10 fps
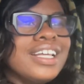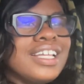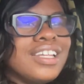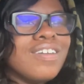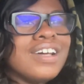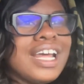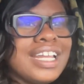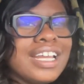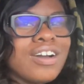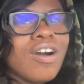Lord, I
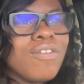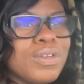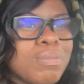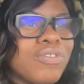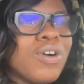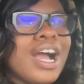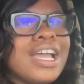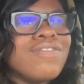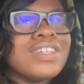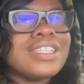need a coffee before I
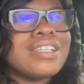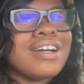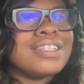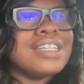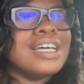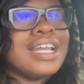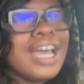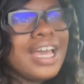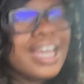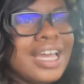even start
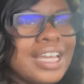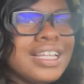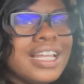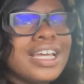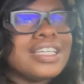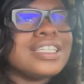today. Like,